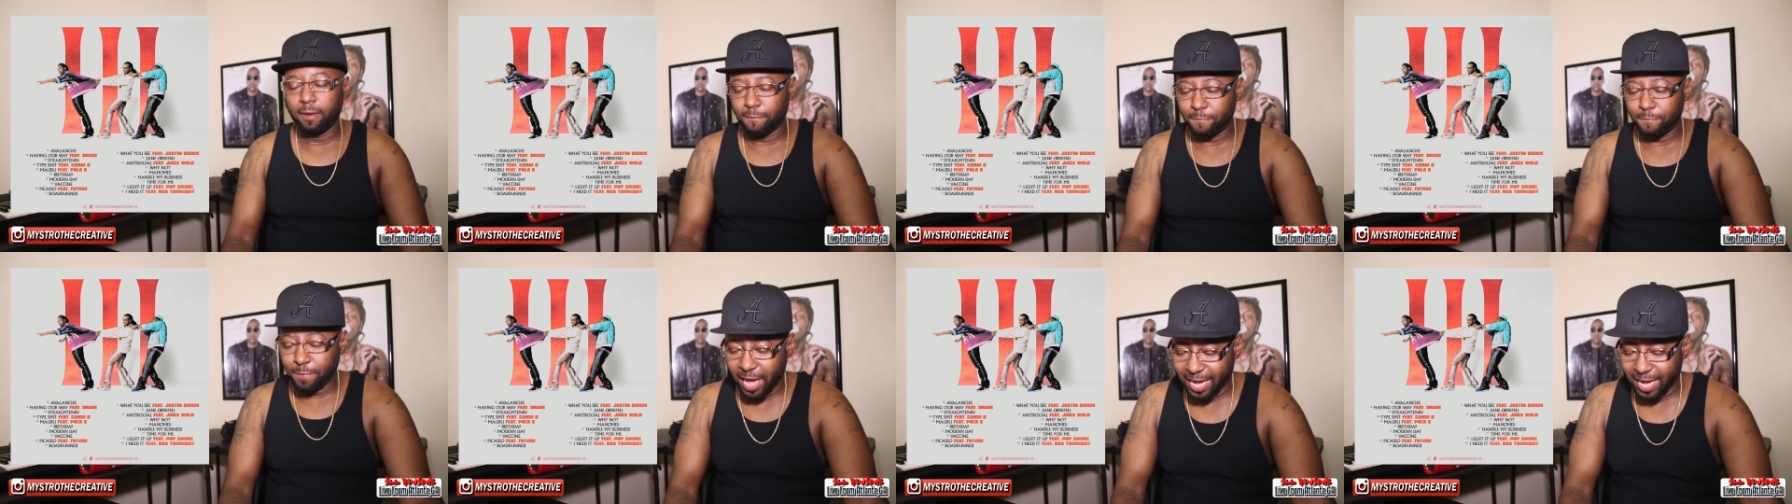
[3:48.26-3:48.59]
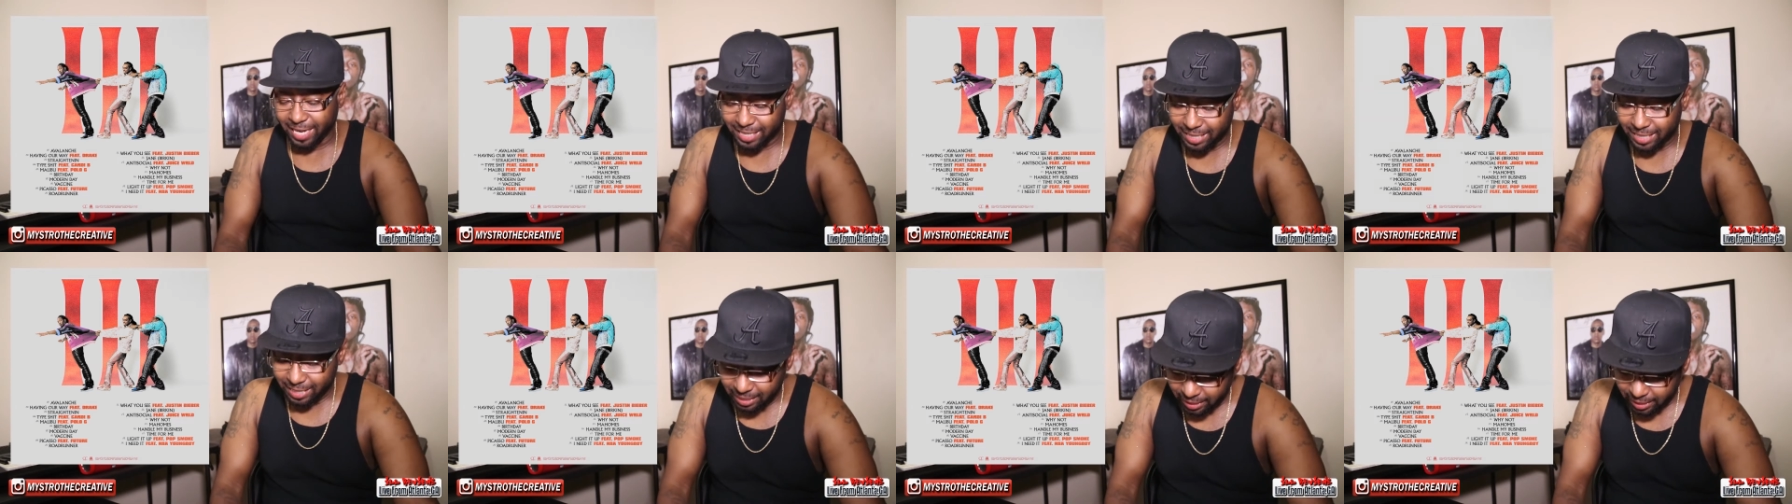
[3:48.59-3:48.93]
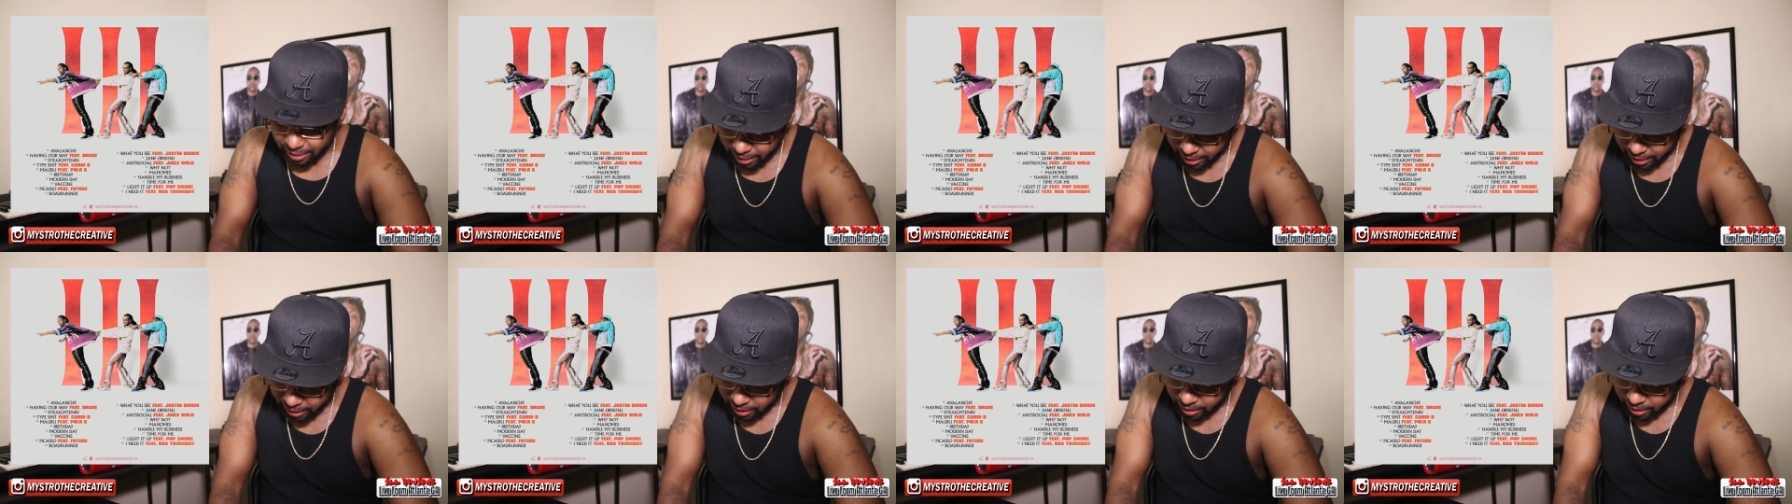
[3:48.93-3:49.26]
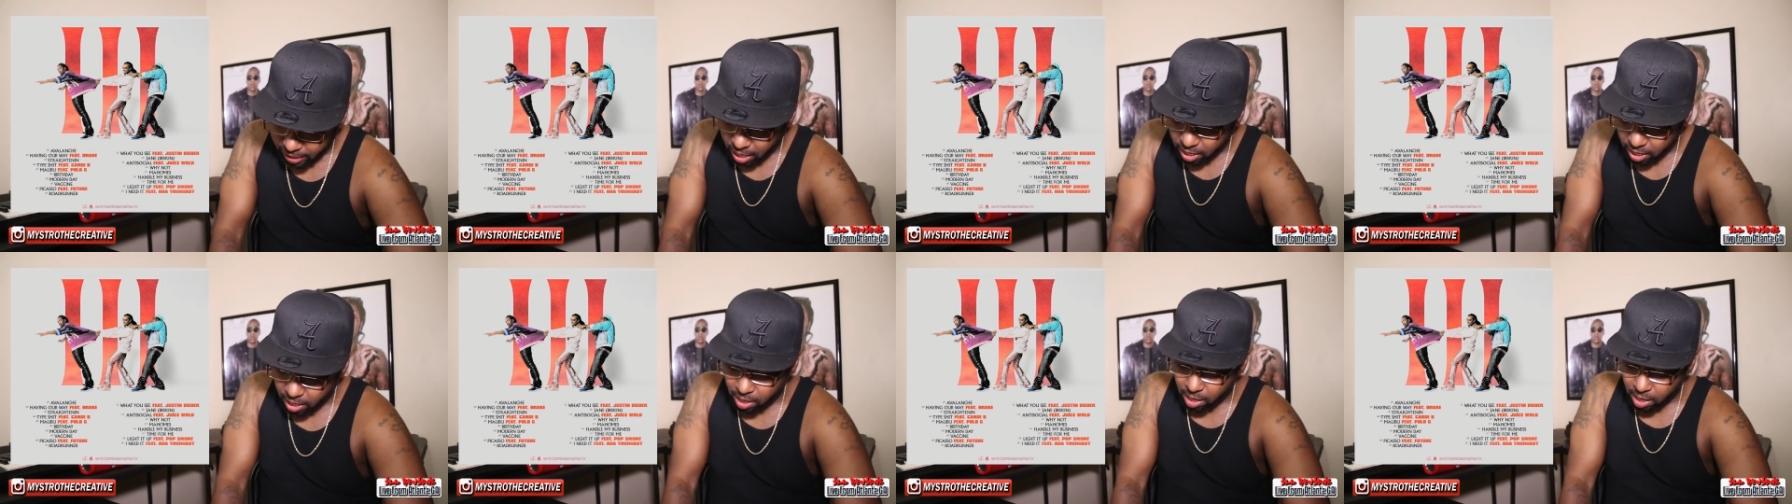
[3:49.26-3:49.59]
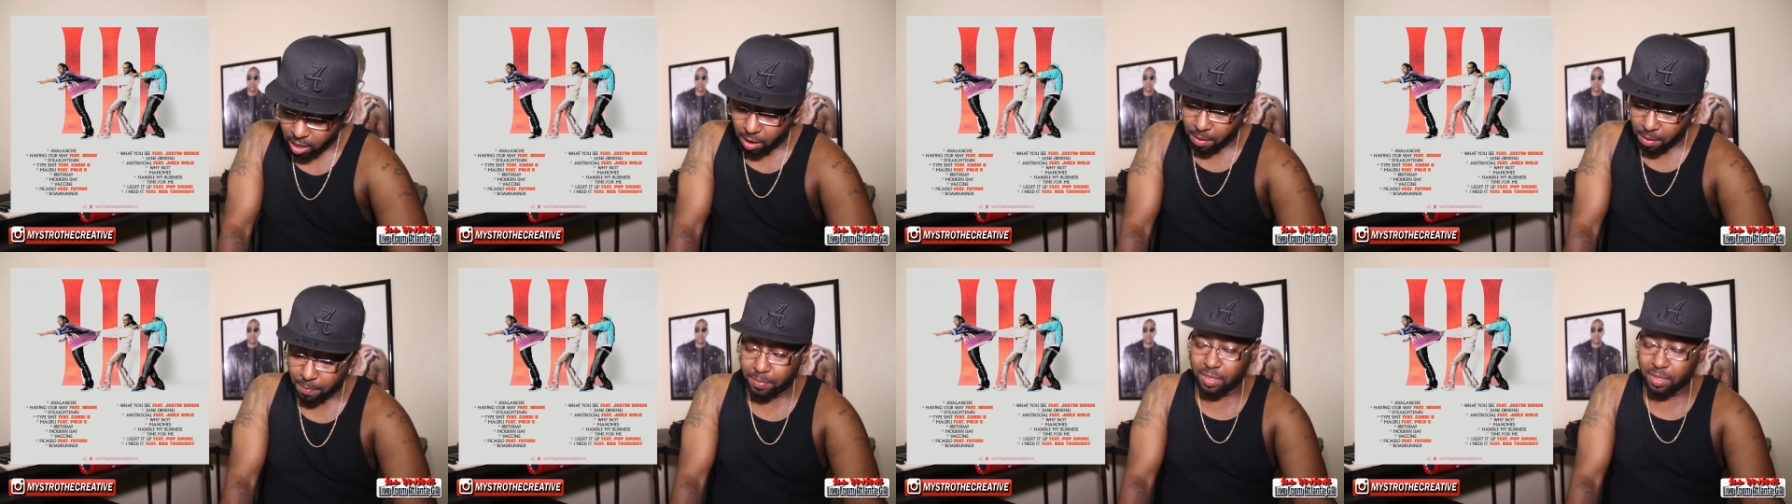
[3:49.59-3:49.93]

Vaccine. Um,